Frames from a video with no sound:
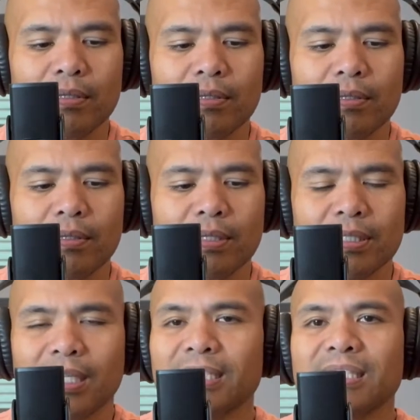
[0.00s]
Is
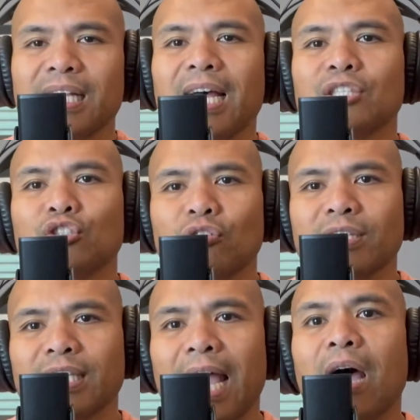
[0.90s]
let's not stress
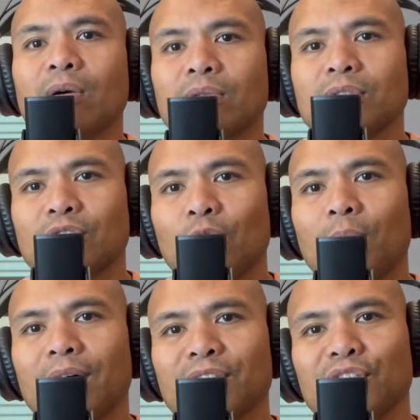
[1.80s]
out so
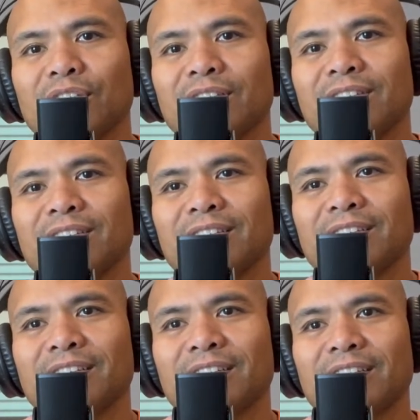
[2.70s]
much
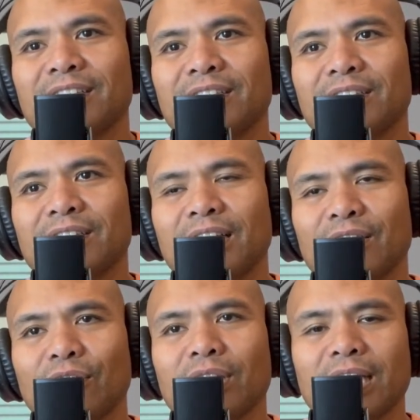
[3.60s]
and
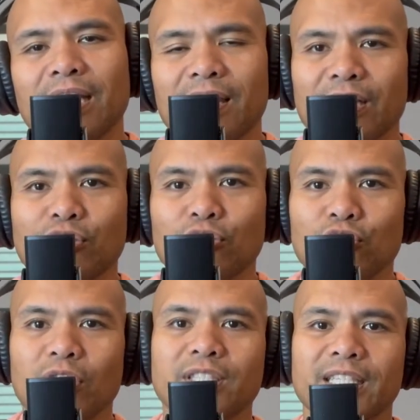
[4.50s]
look at the things you're
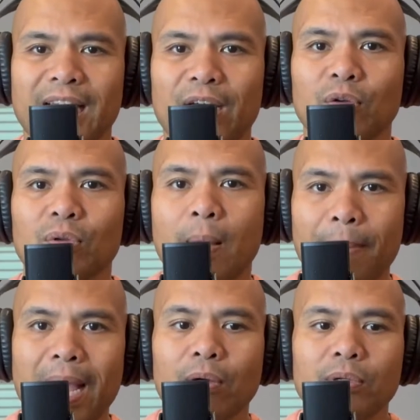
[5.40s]
stressing out
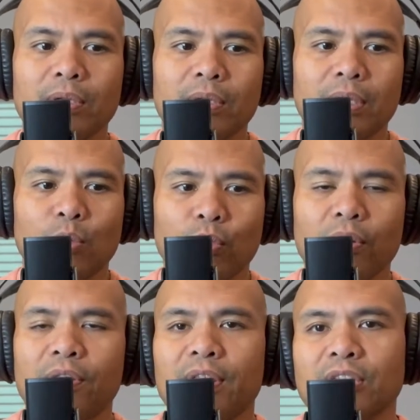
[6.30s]
about and what are the
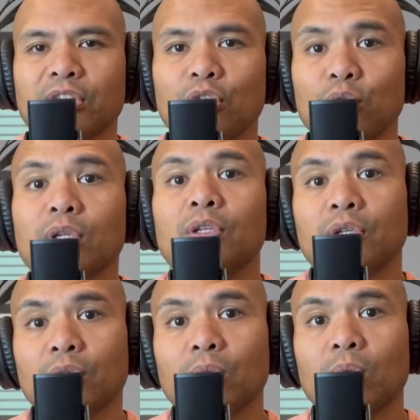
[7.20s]
things that you can
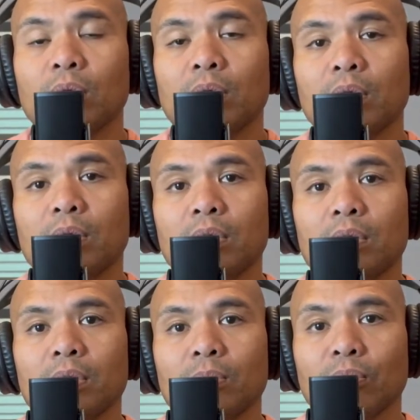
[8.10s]
do
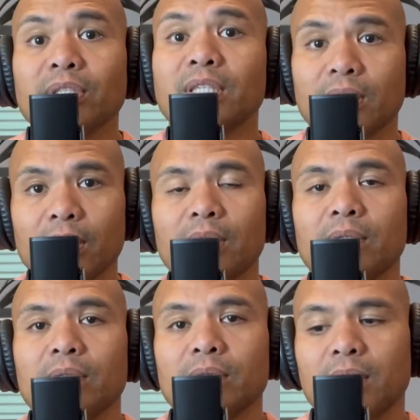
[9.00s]
presently
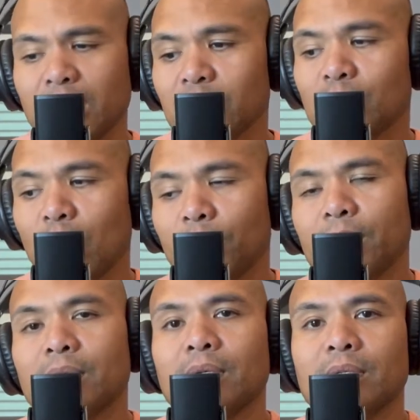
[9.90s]
in this moment
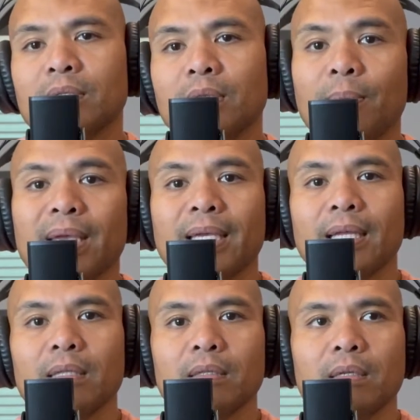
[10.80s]
to make it
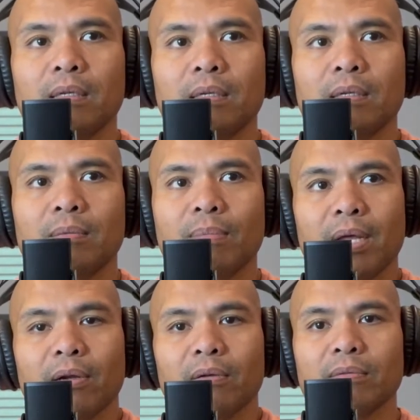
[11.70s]

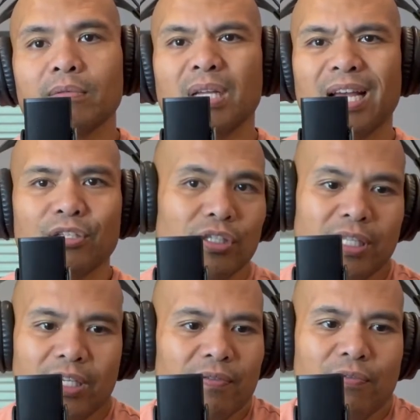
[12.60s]
better. I just
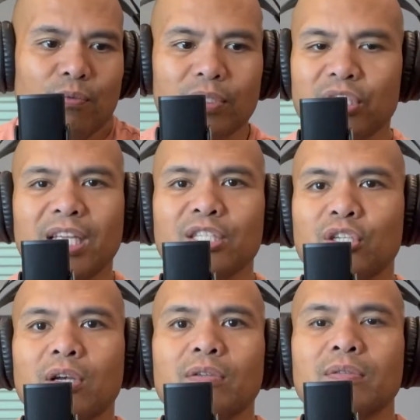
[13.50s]
think of when Sage
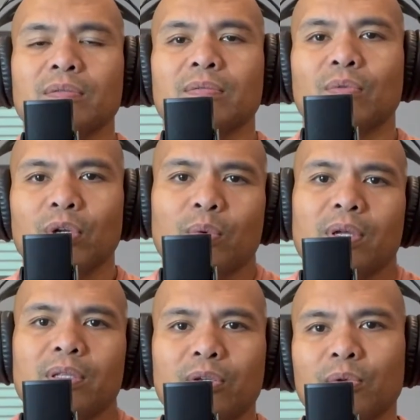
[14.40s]
goes, What do you want
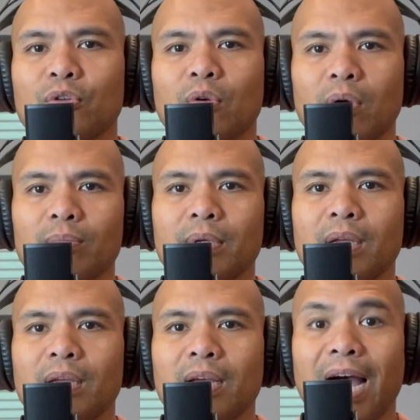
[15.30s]
to do when you grow up?
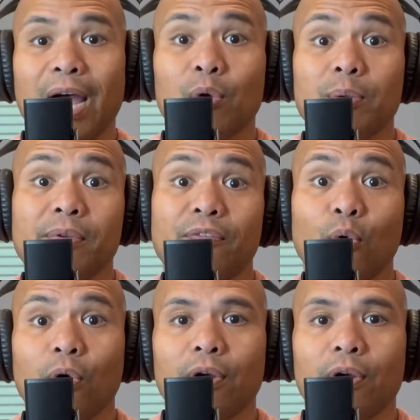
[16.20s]
I want to be four.